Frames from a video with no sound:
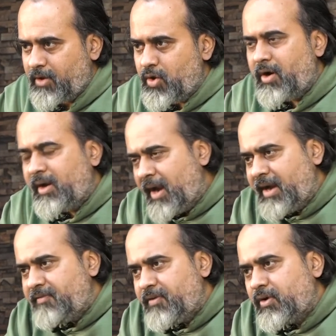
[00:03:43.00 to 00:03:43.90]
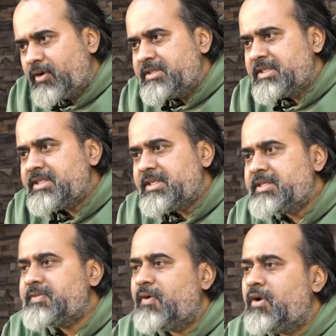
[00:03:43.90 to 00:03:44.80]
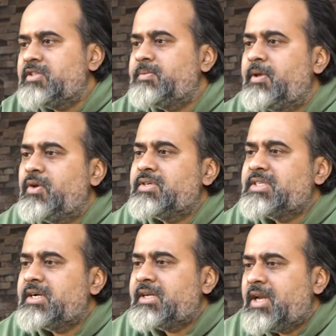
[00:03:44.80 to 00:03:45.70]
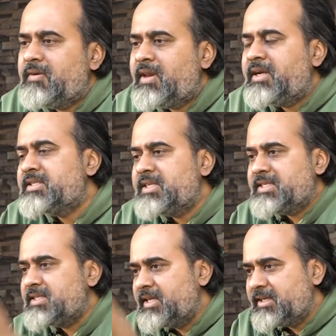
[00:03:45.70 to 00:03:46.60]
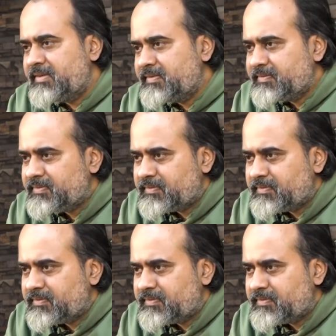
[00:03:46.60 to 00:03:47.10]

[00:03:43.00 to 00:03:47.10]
You are dead if your consciousness falls below a certain level and stays there.